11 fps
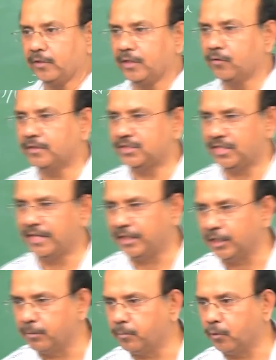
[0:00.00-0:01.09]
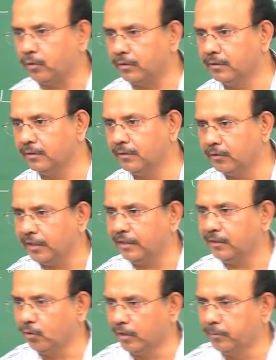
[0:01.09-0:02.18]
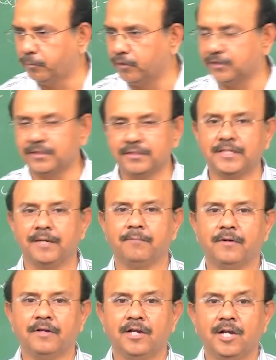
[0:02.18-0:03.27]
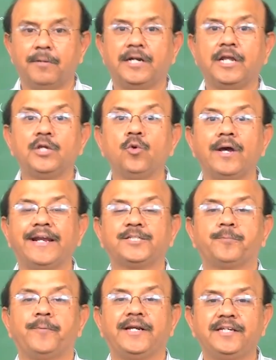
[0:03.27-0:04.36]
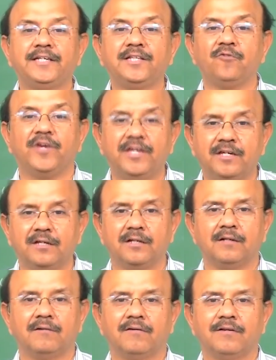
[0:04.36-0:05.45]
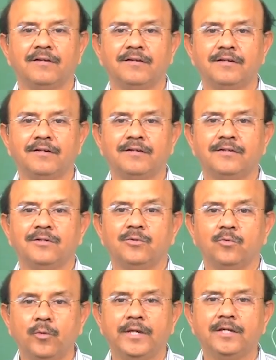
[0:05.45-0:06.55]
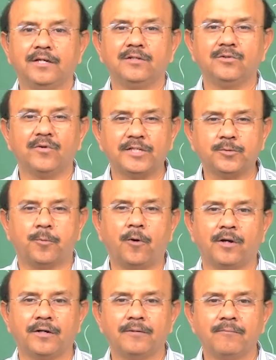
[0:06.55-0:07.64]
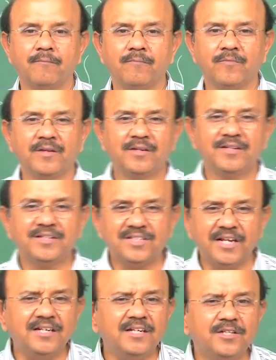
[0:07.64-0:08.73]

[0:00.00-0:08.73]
to give the steering input. Okay, your input is the same, but you are expecting the vehicle to respond in a slightly